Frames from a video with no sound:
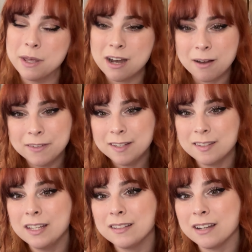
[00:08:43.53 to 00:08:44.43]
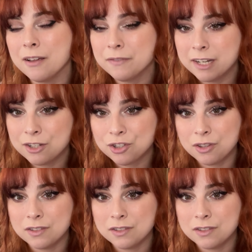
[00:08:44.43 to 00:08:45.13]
And obviously it's not finished.